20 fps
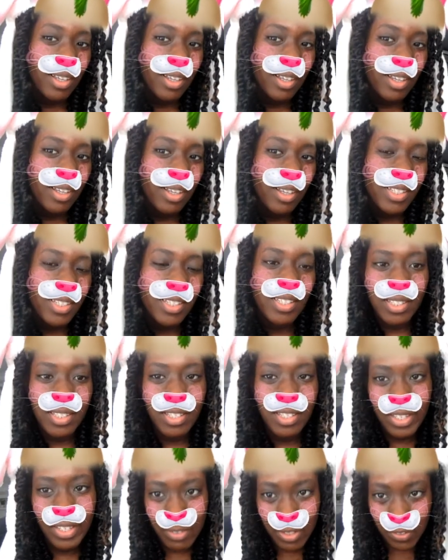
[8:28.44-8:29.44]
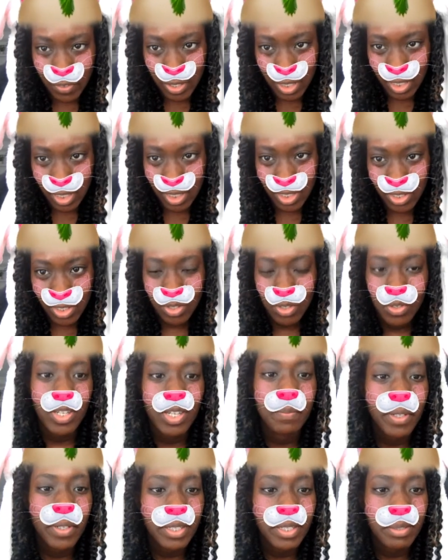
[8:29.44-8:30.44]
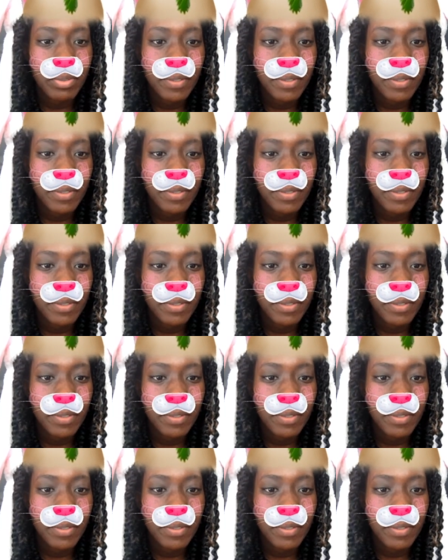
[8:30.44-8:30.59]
I think they think that's funny, so I'm going to keep it.